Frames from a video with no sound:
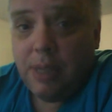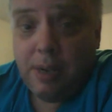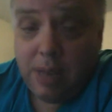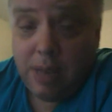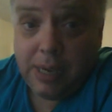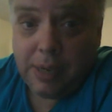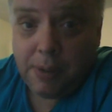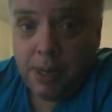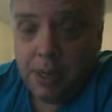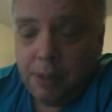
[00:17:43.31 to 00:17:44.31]
that I
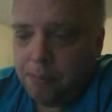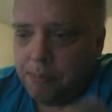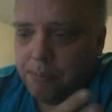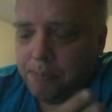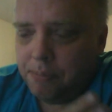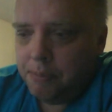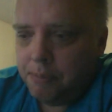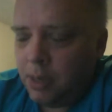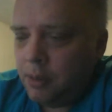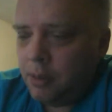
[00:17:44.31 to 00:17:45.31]
create, no.